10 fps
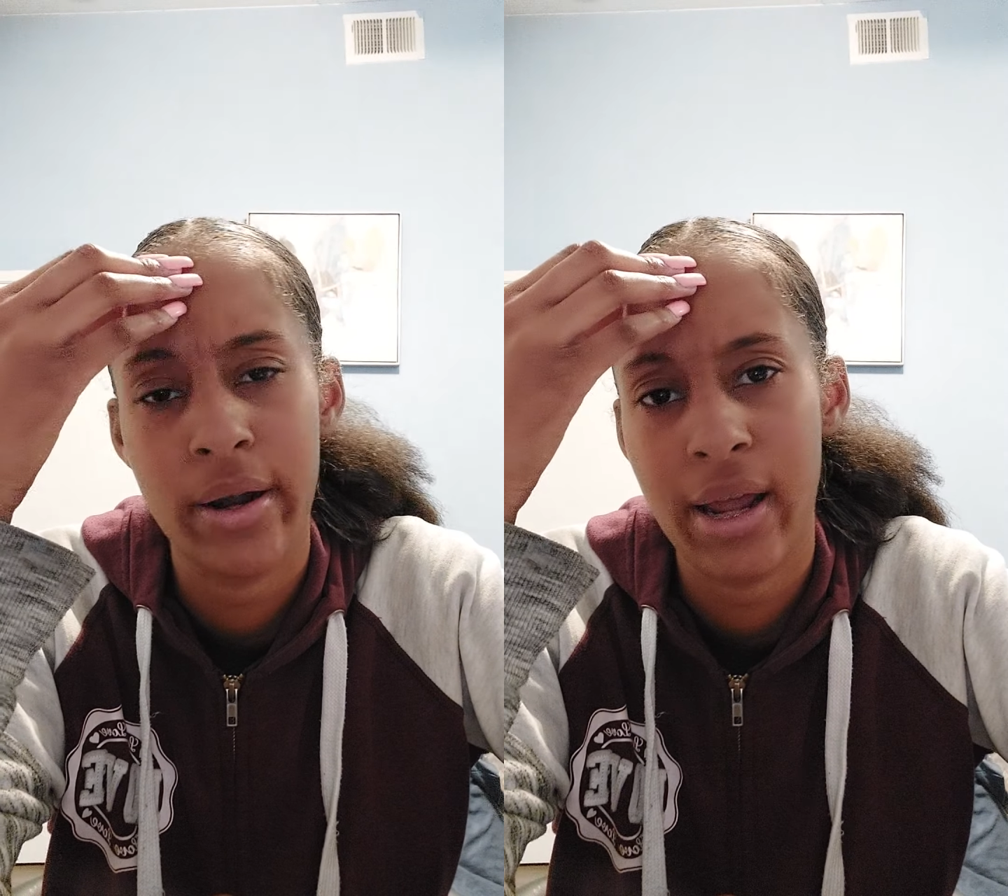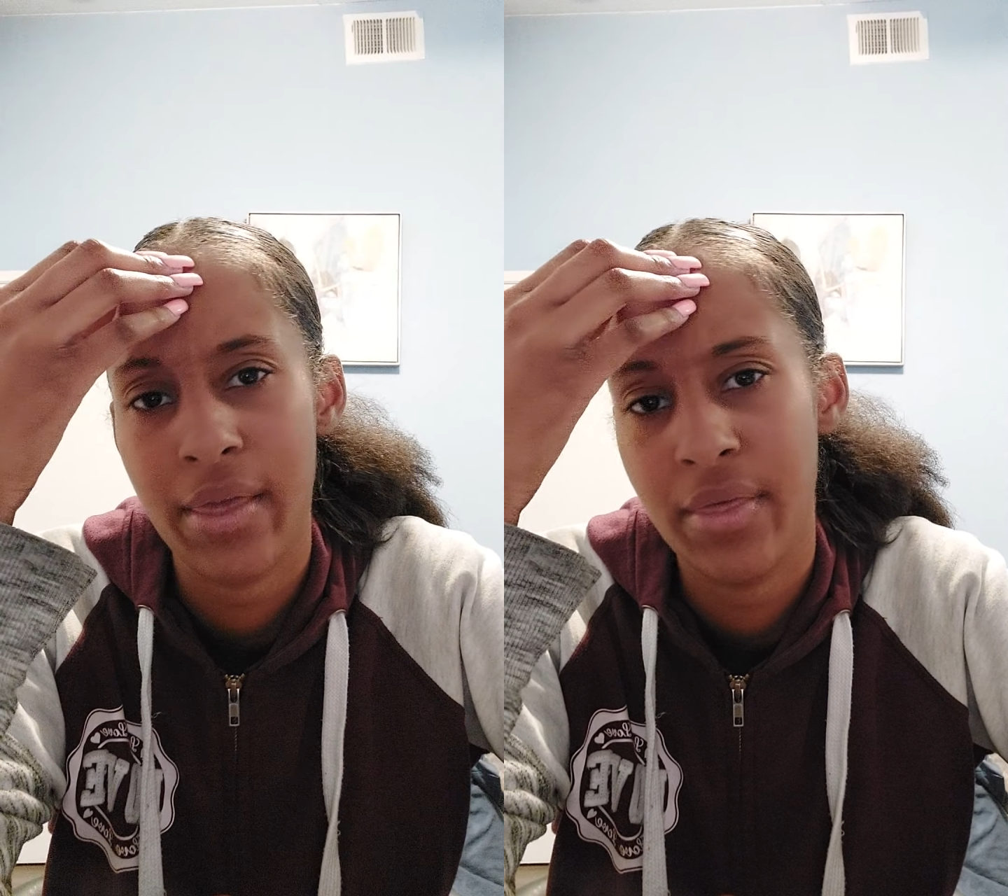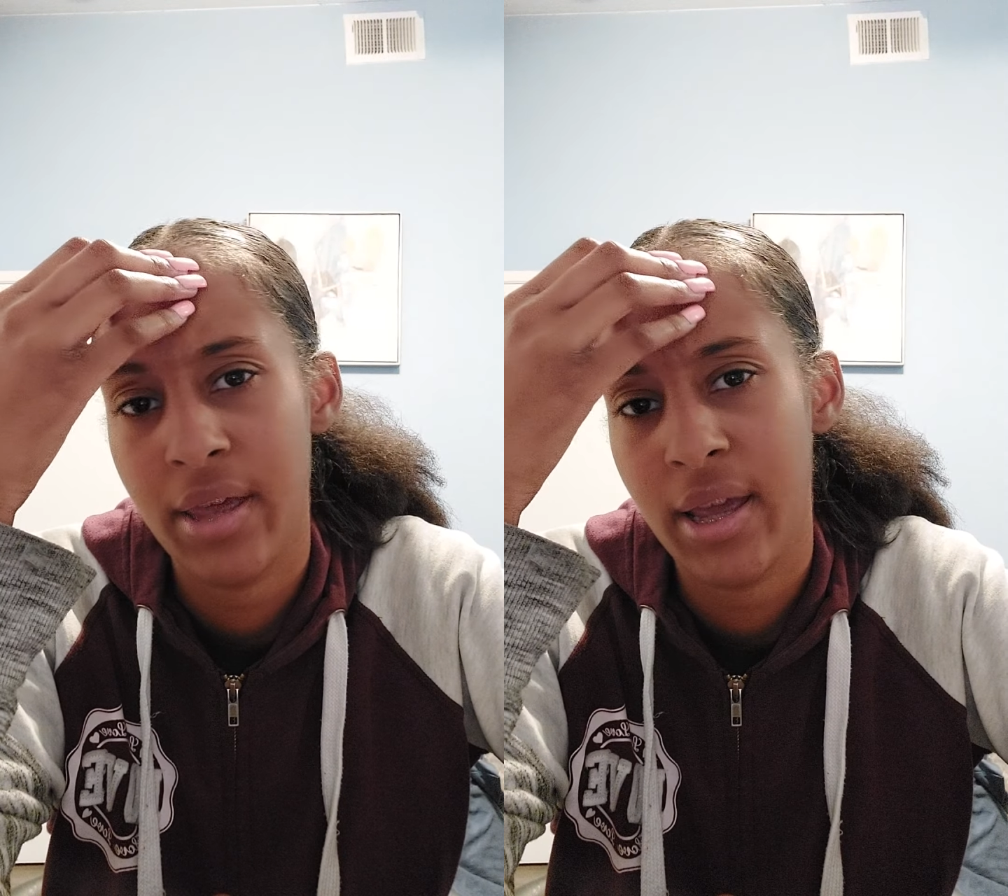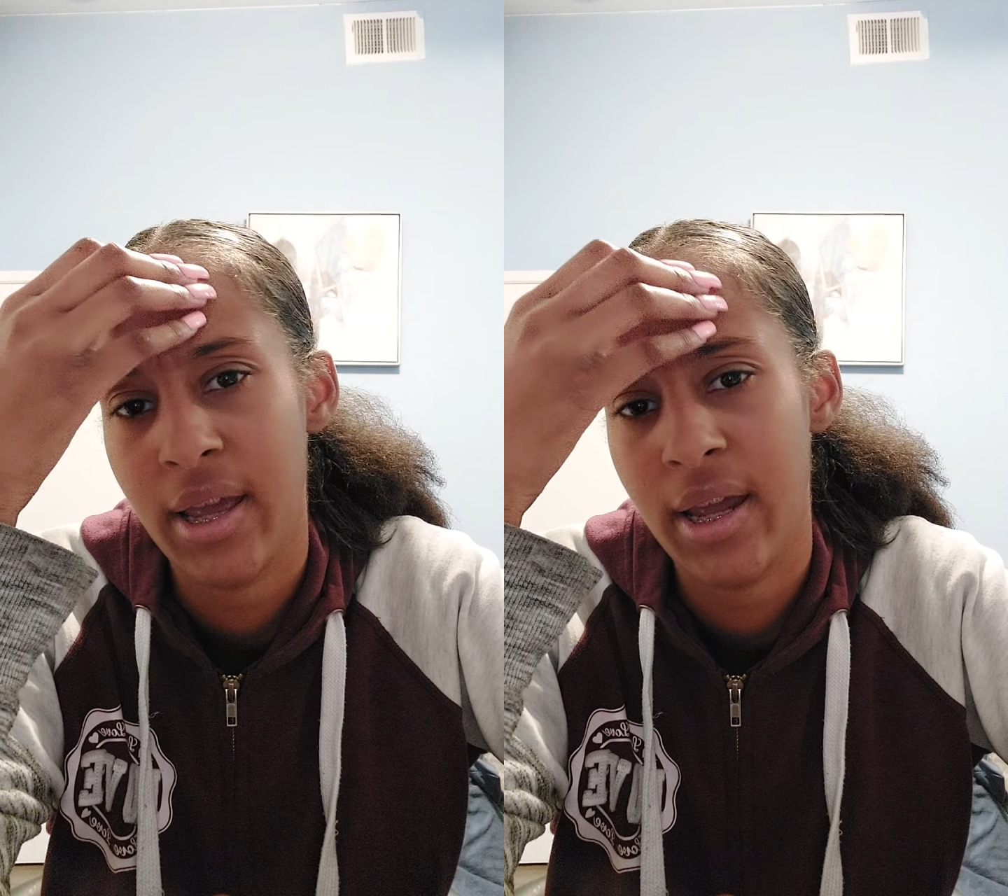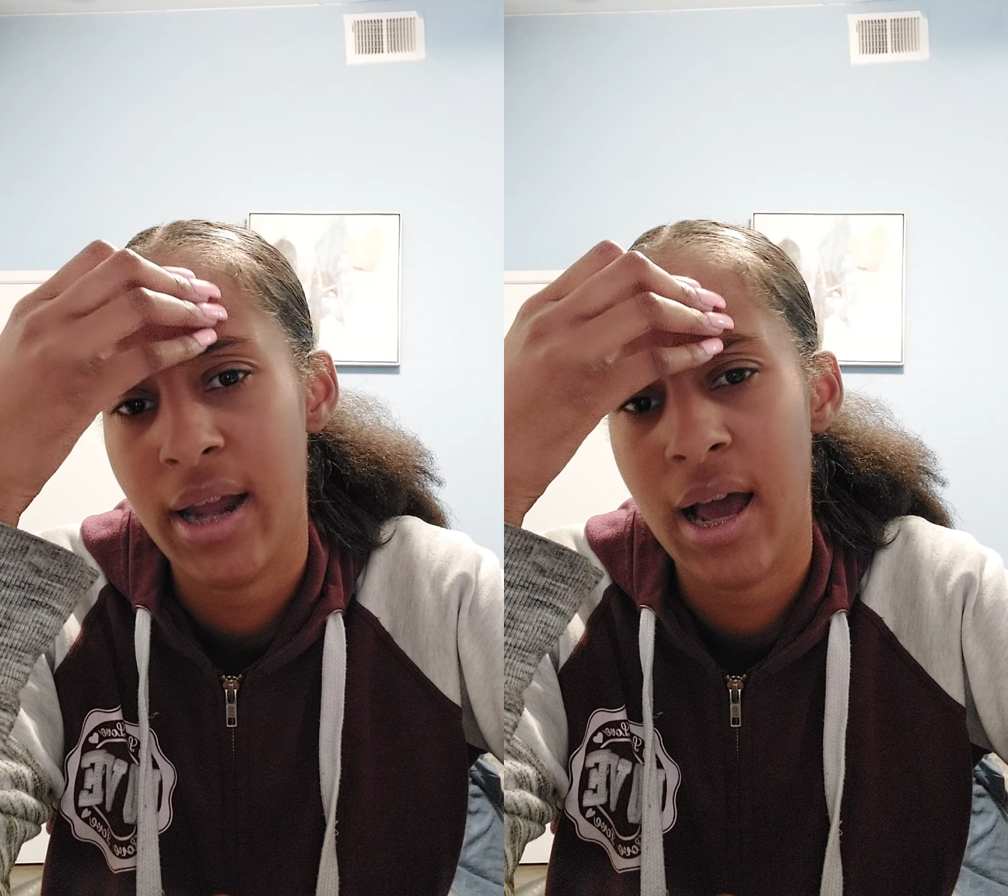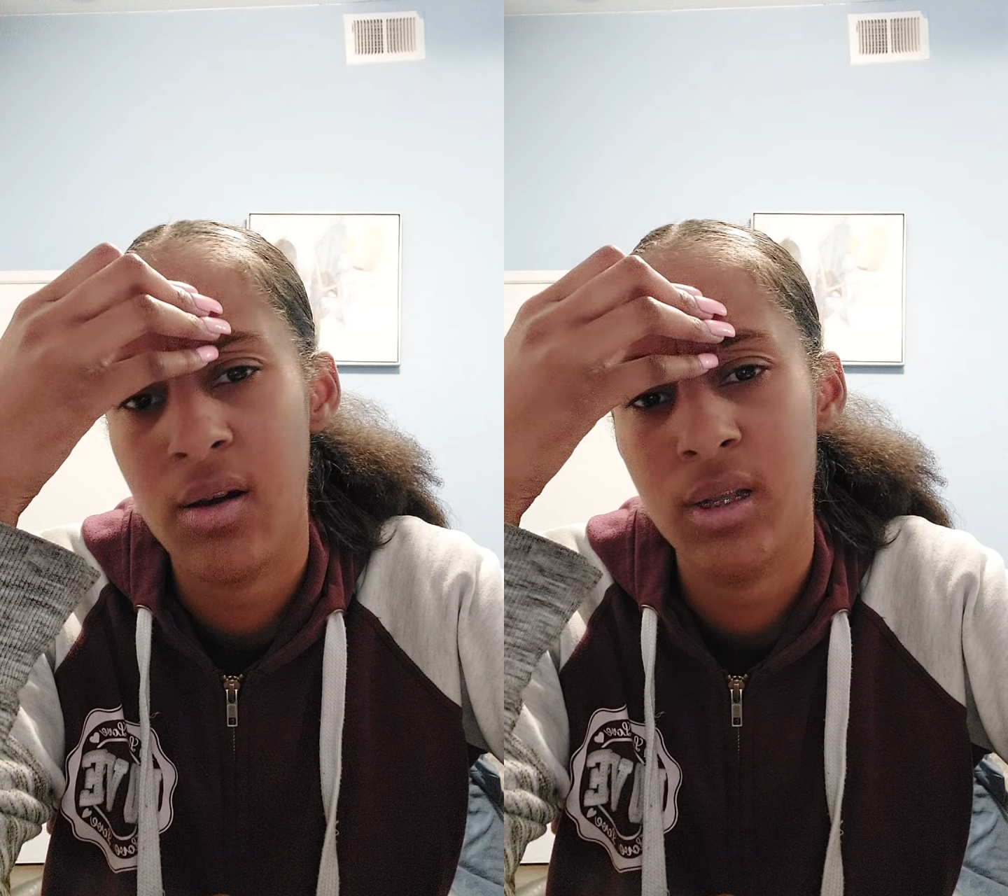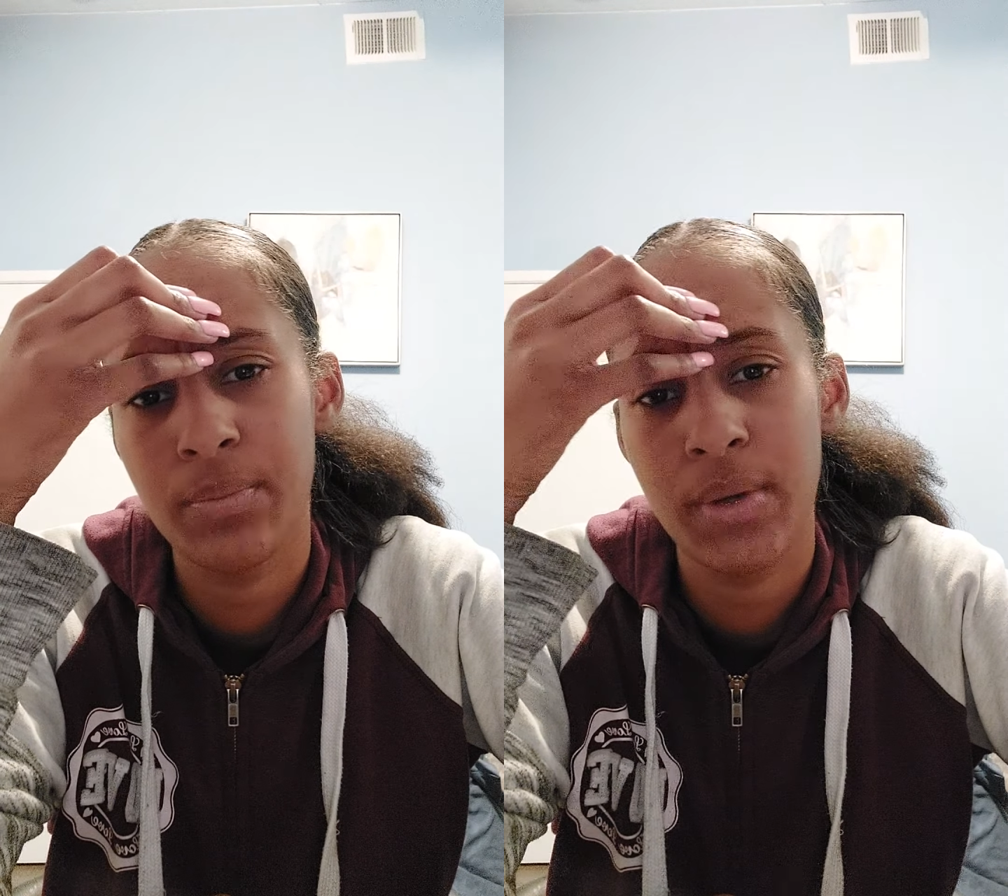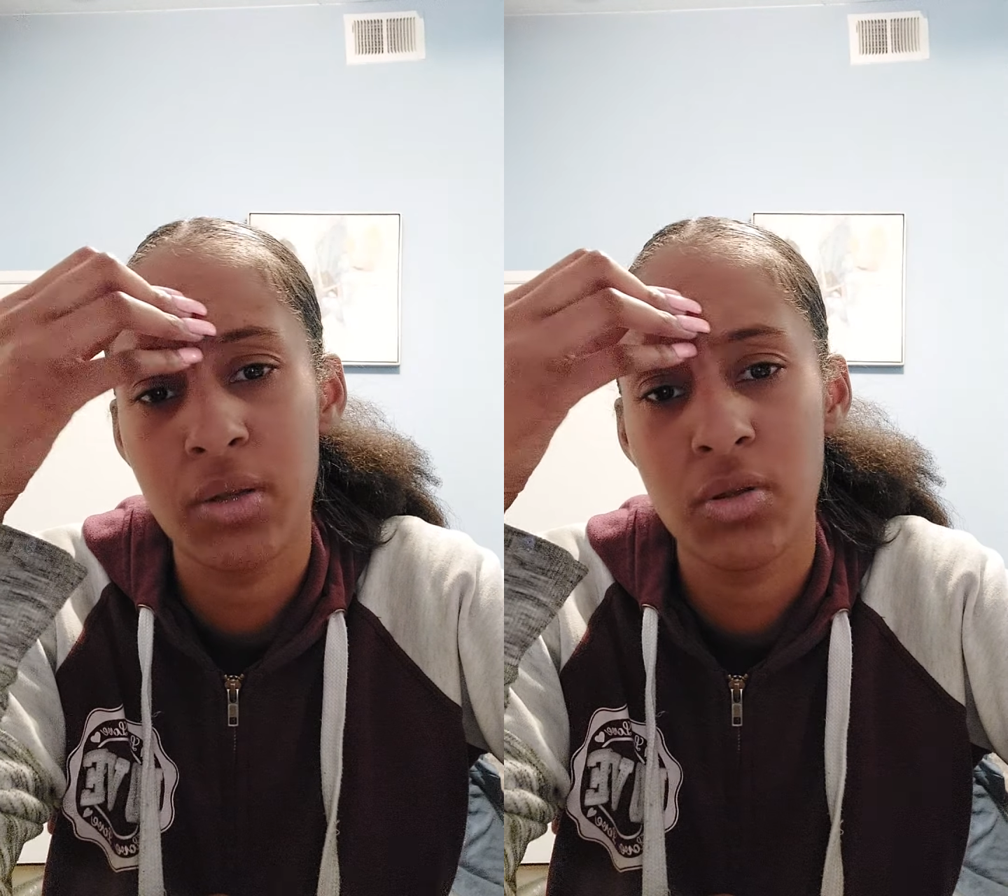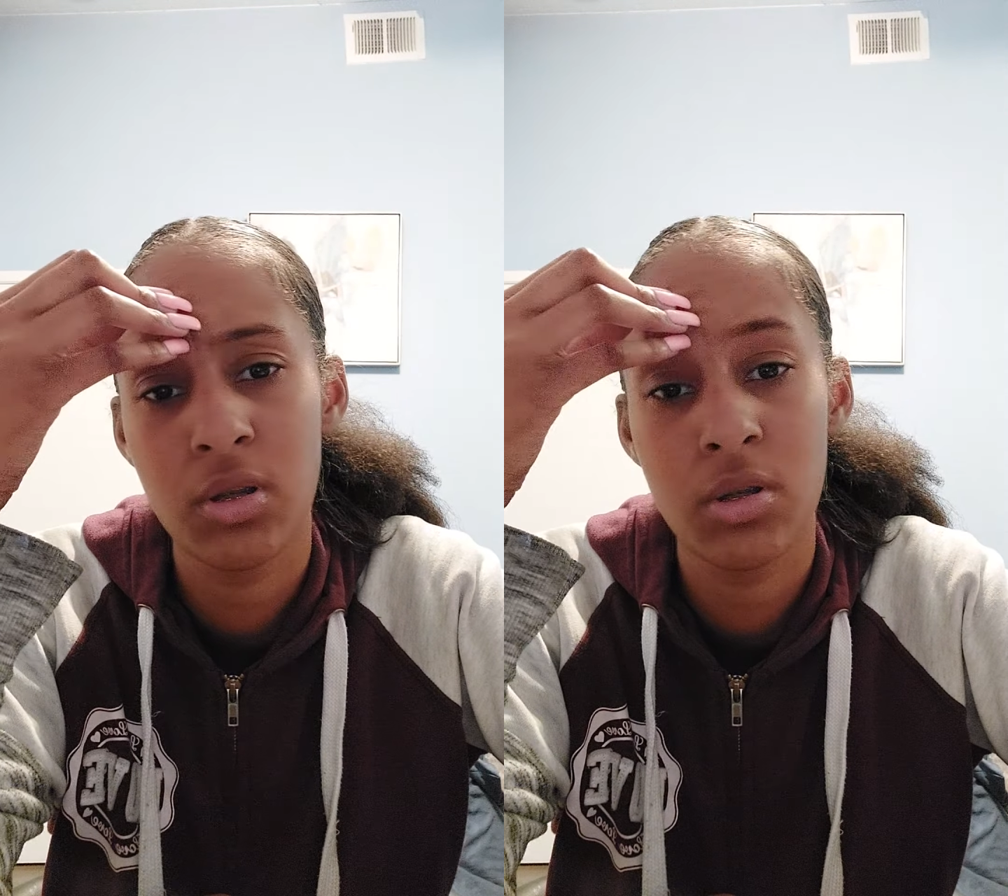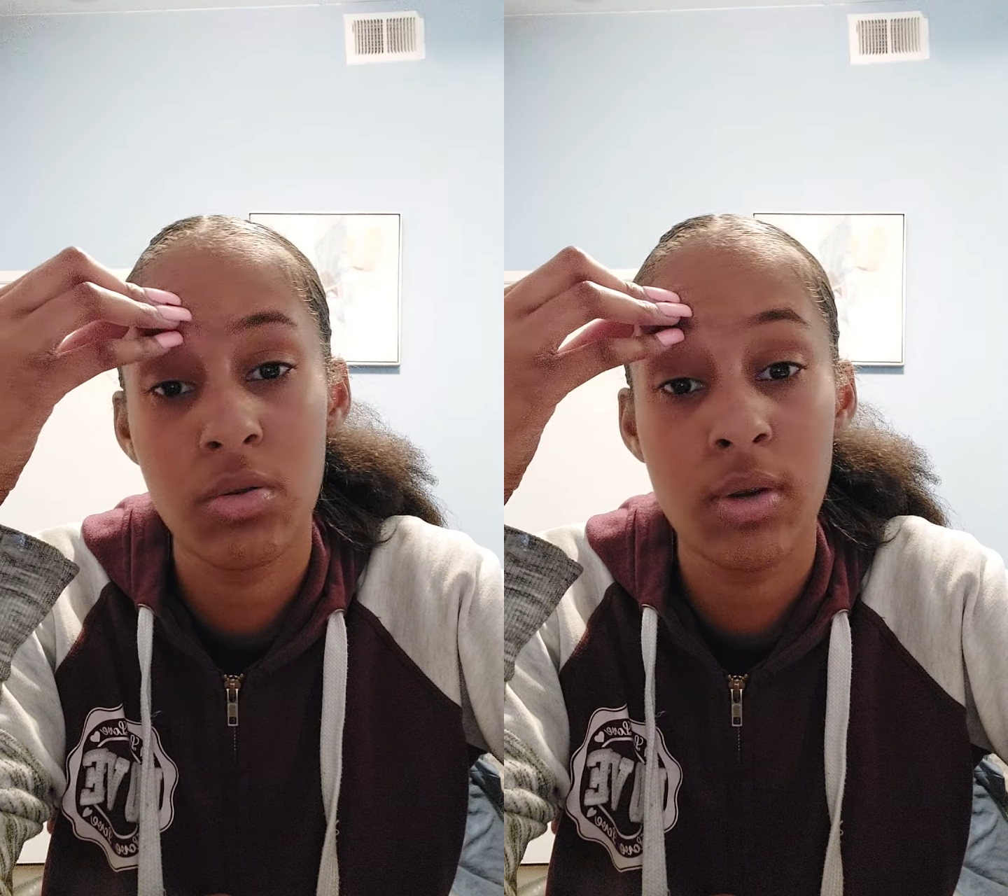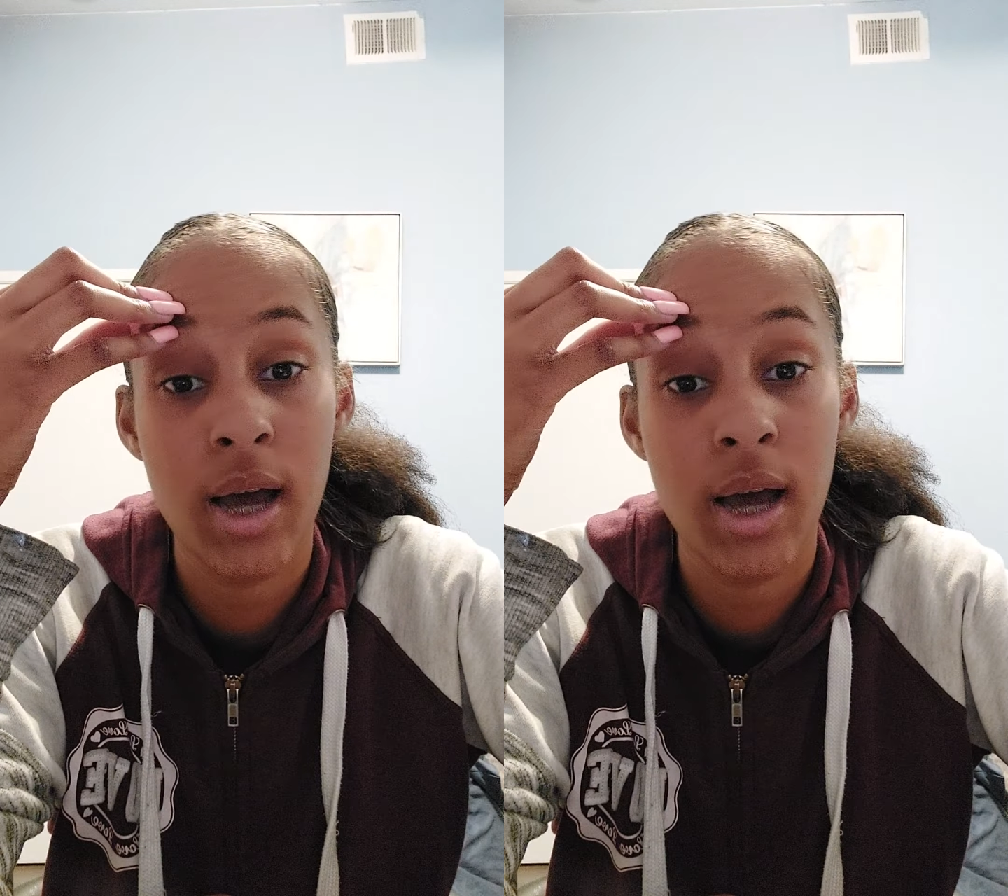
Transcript: and then i'll speak to you